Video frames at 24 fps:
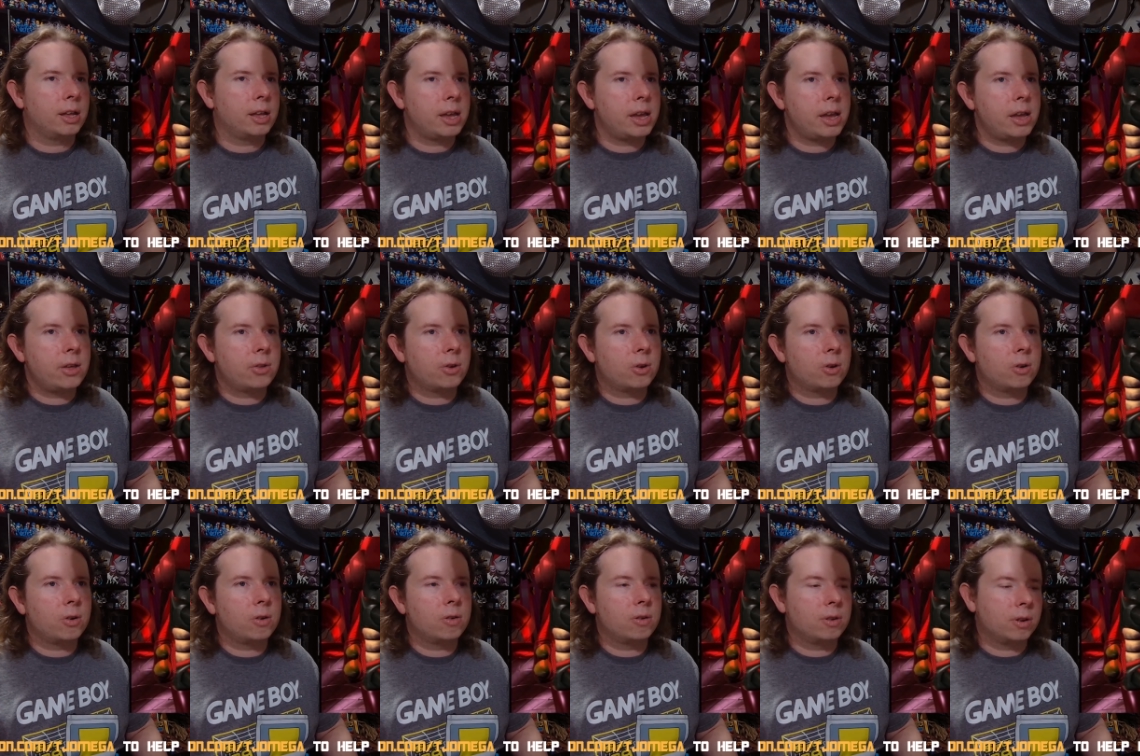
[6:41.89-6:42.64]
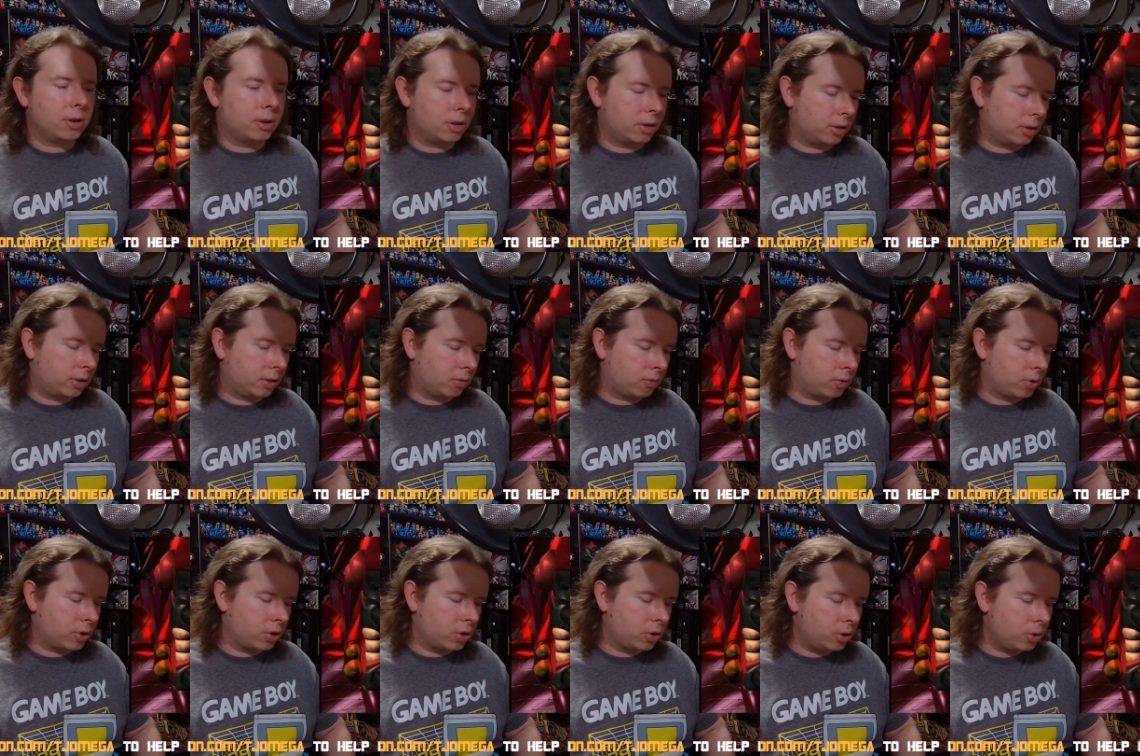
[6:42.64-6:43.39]
either
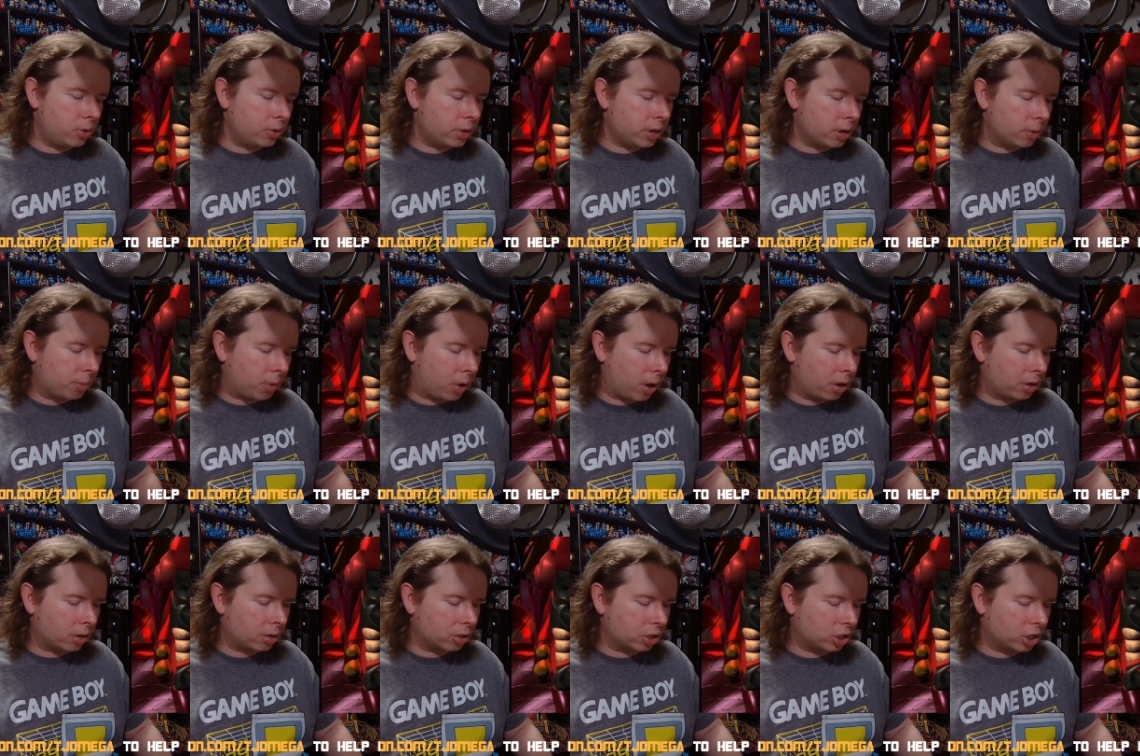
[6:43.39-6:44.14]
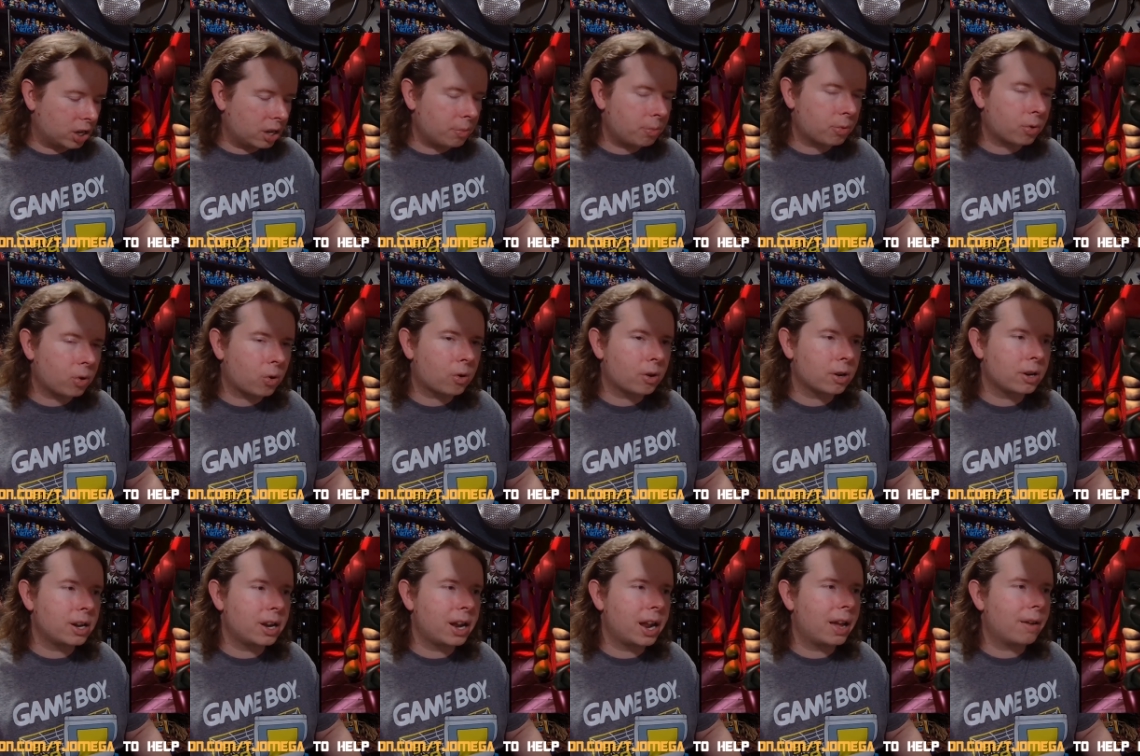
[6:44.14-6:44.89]
renewed their partnership or
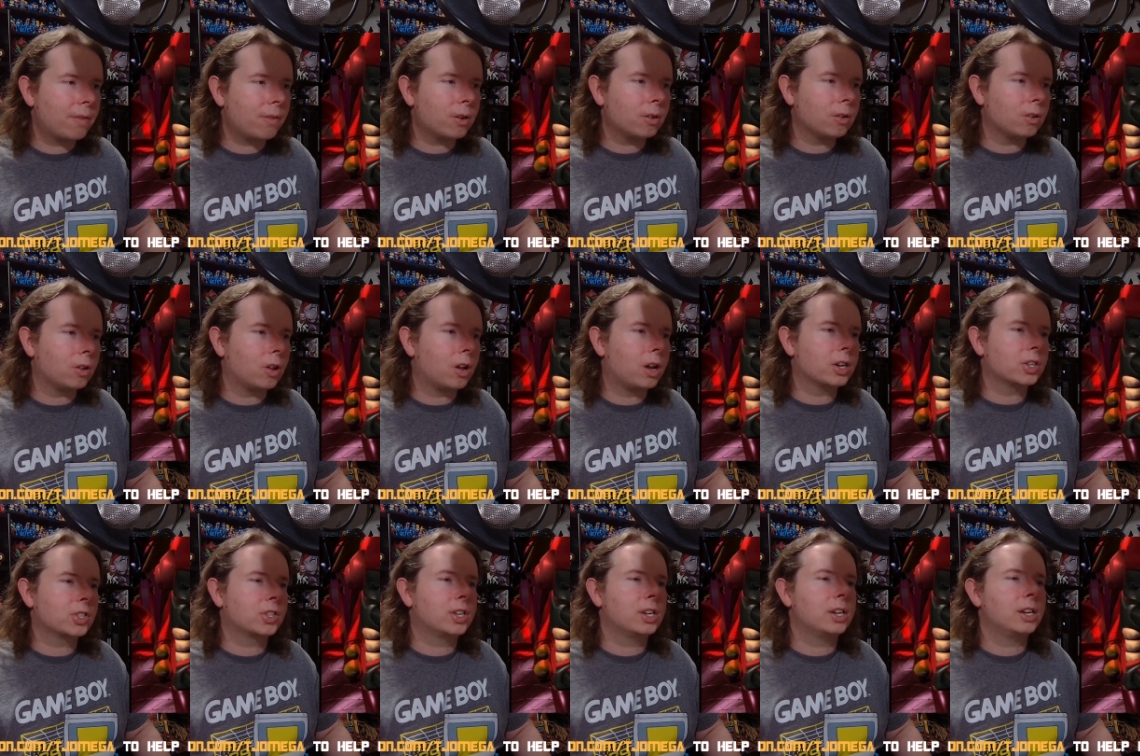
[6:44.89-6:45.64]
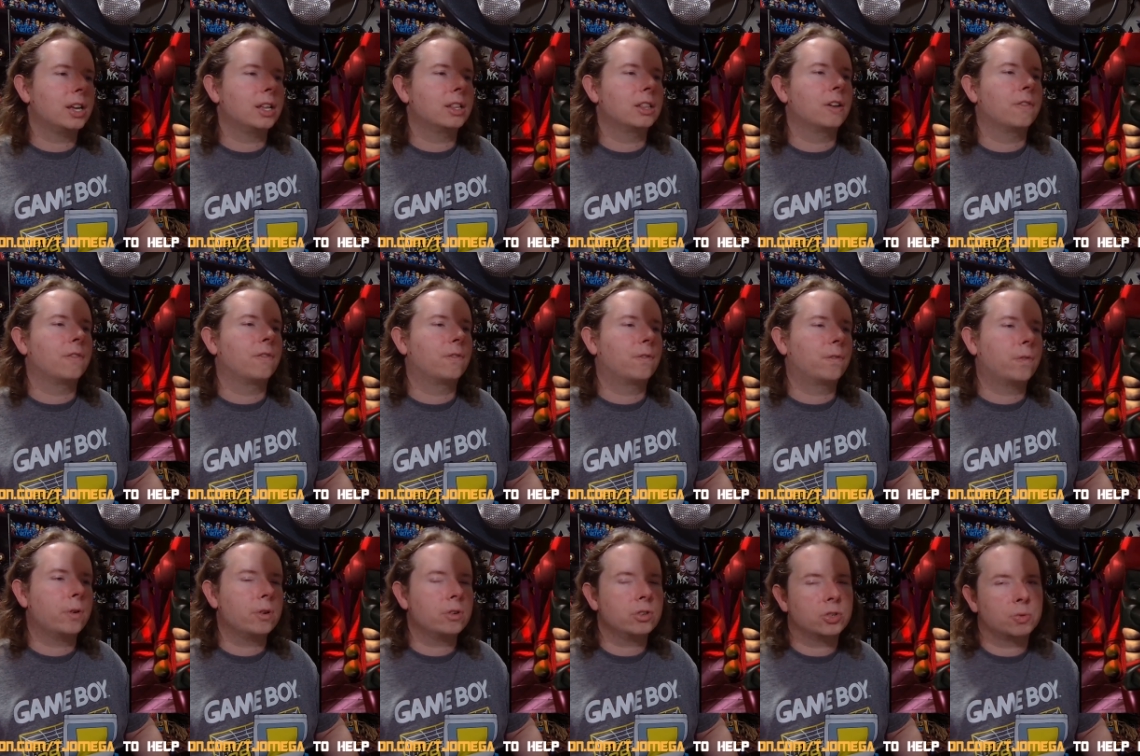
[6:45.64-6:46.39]
never lost it in the
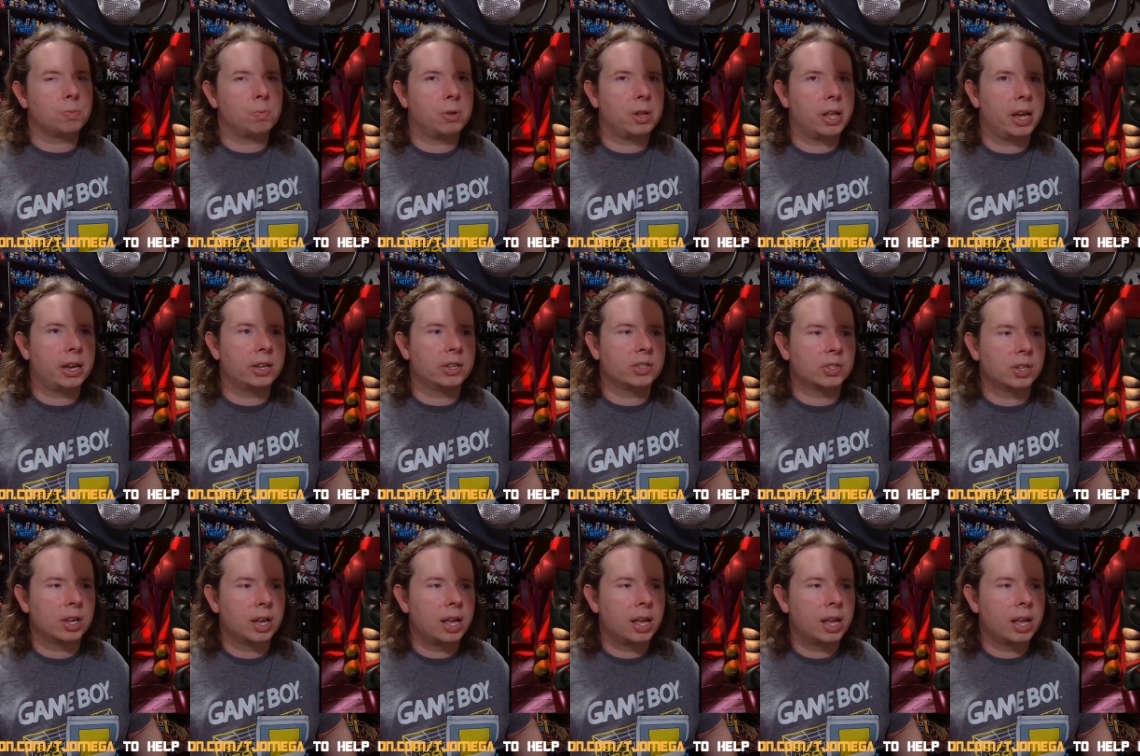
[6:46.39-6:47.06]
first place